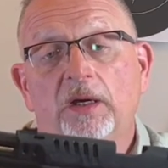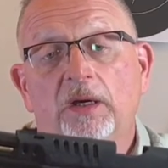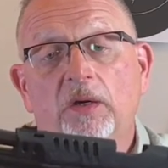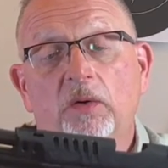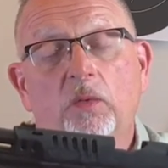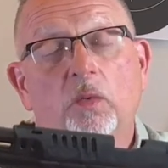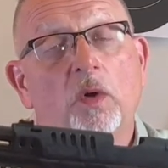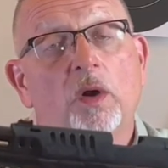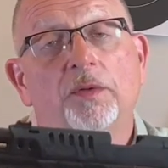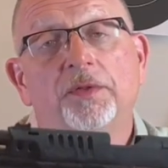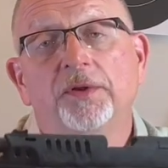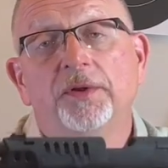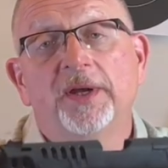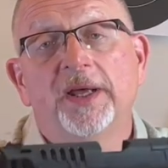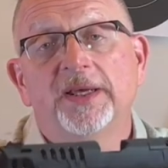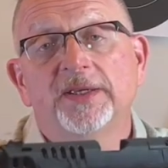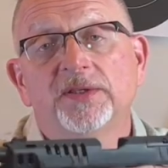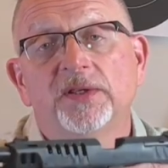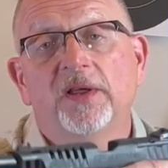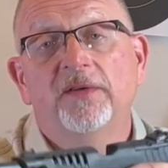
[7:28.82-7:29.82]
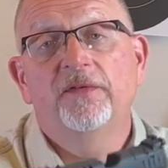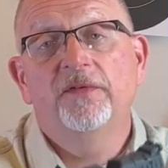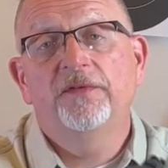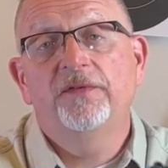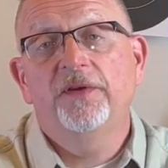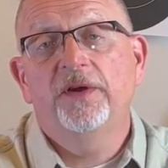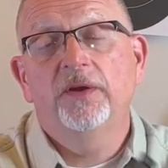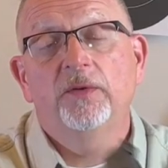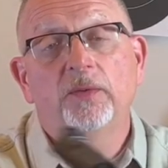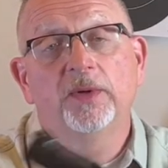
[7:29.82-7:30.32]
Walther and I's love
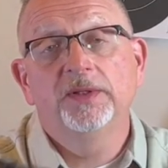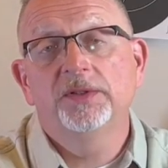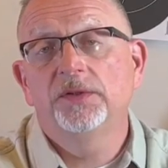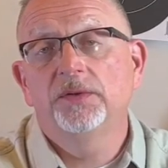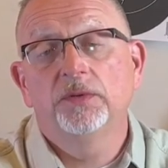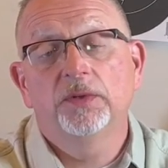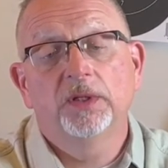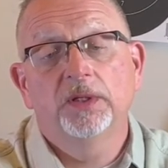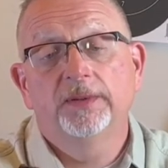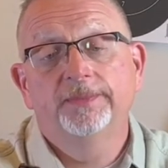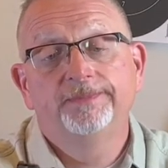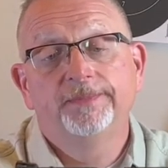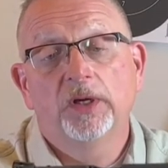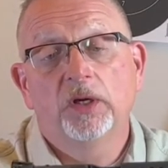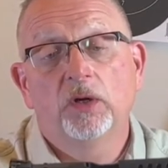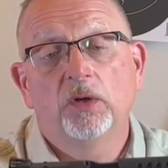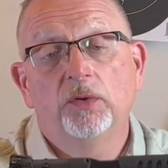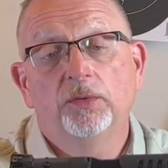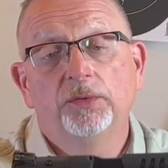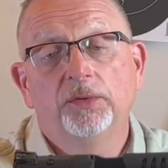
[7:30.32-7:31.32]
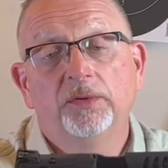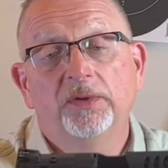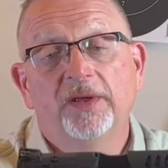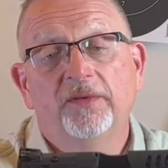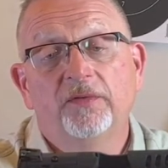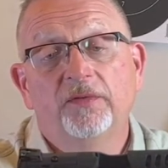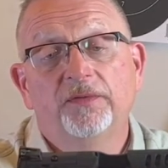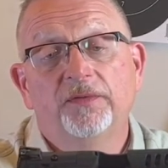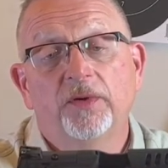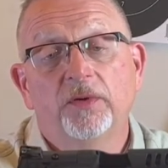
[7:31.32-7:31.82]
affair went to a whole new
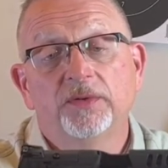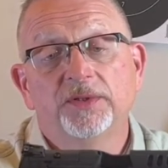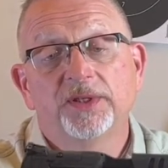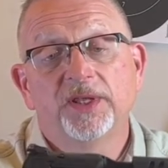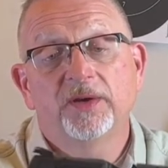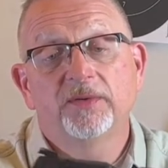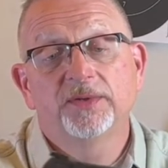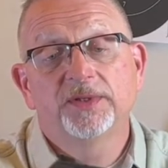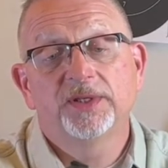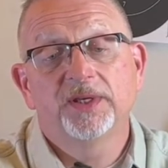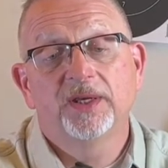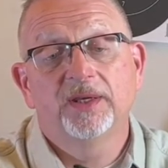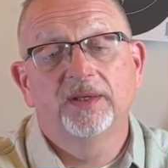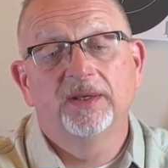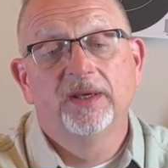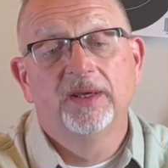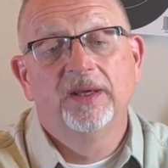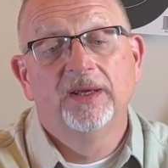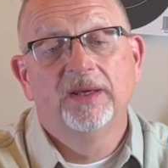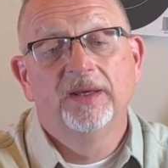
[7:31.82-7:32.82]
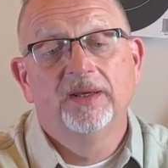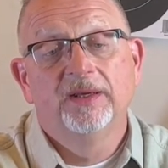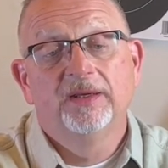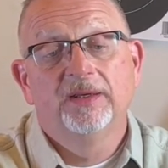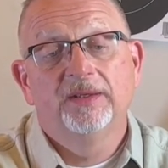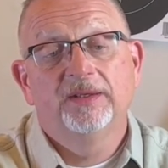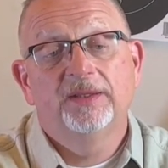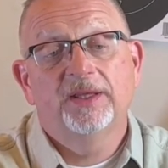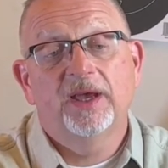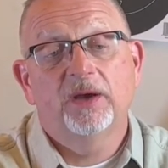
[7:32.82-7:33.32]
level, folks. That was it.
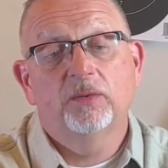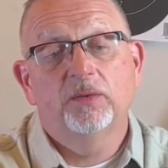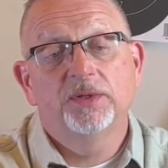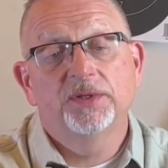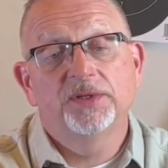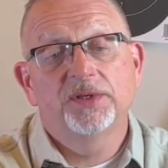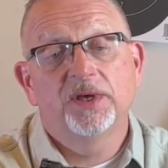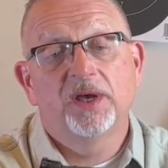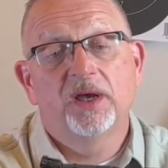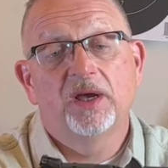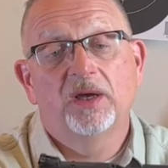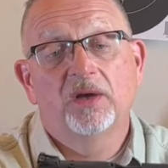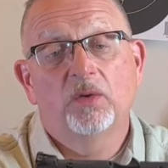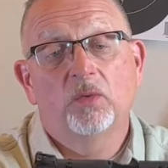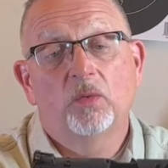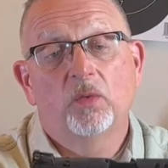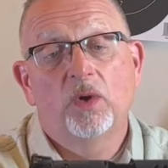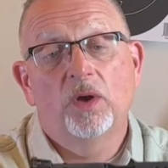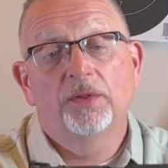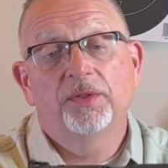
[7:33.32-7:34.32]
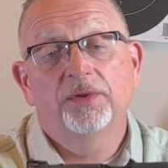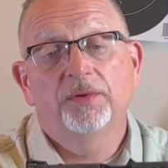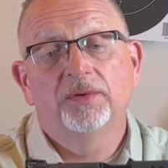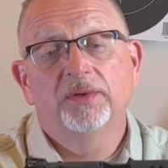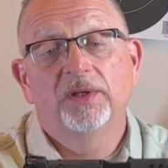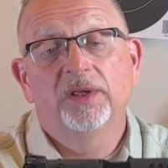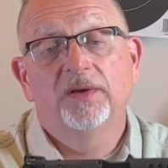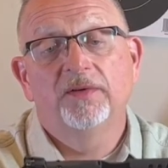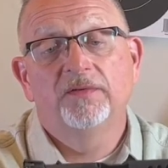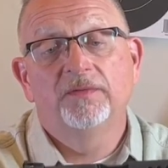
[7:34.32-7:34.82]
That was Walther
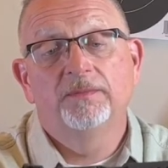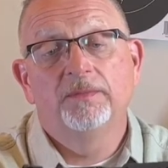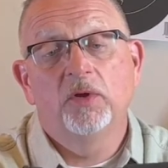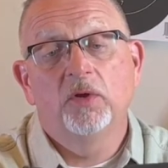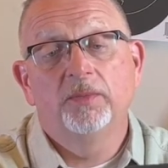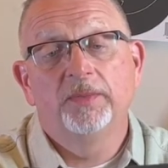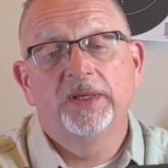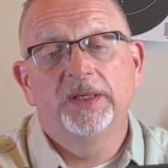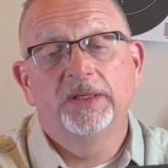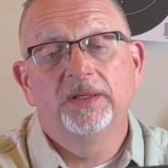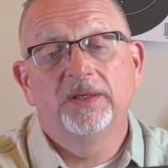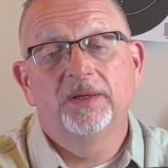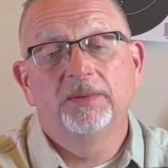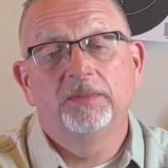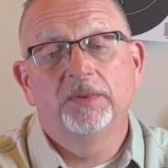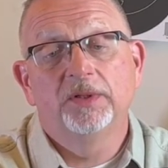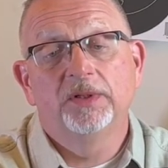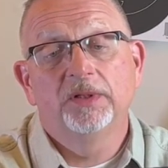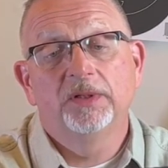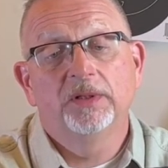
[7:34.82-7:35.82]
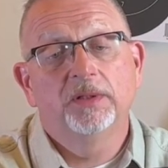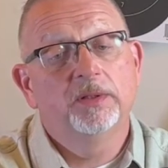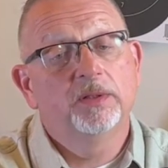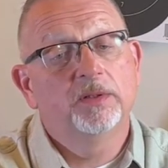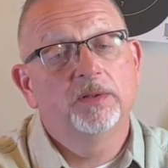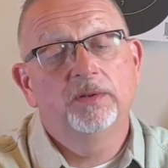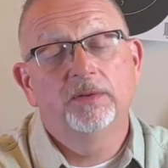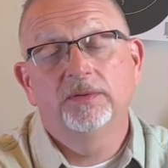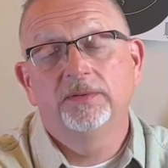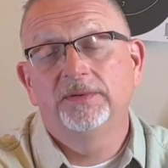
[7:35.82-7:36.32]
Love Moment number
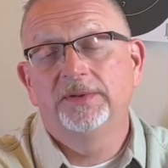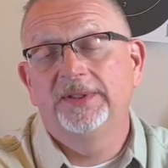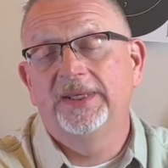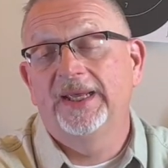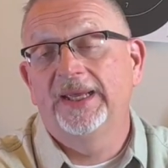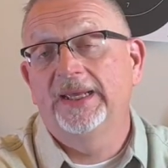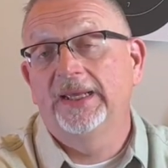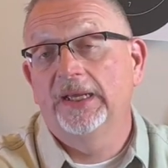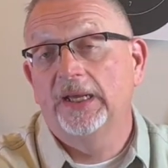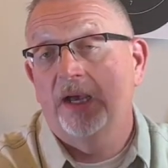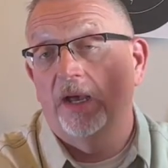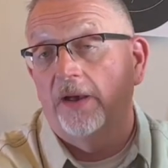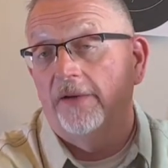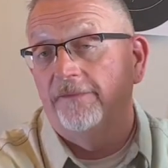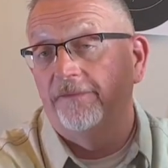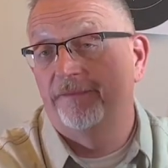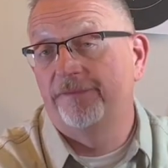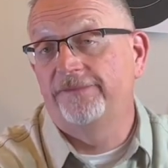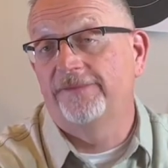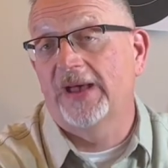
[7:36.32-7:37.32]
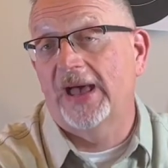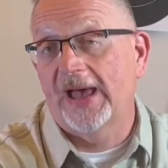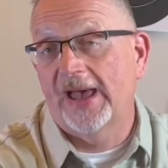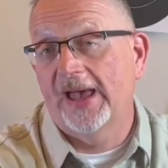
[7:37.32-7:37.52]
ding 5.